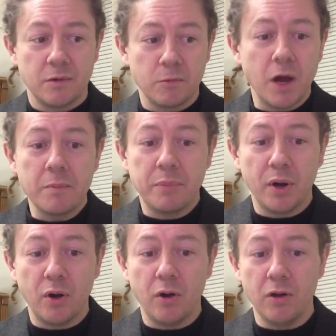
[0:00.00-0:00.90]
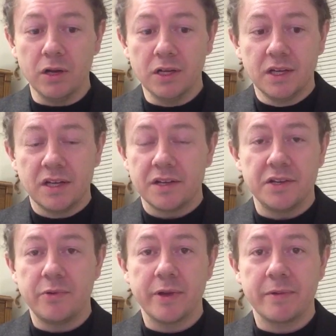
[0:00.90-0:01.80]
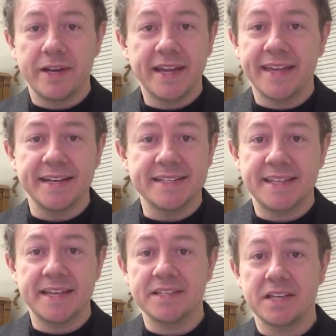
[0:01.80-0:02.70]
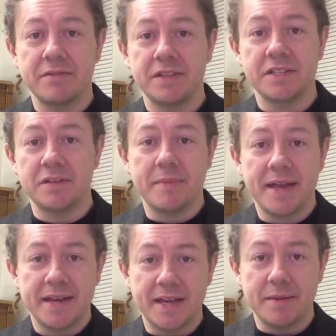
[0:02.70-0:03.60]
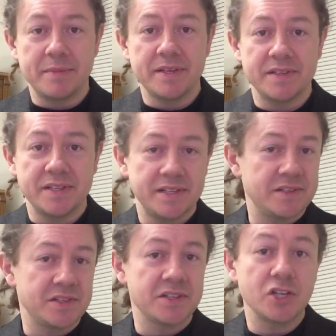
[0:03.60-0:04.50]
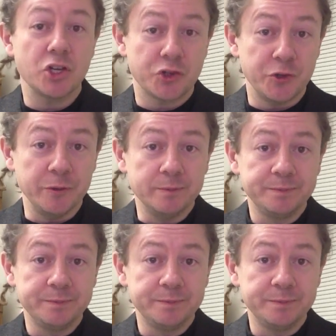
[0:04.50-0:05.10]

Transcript: Ron Paul doing ridiculous things over this domain name is just not true.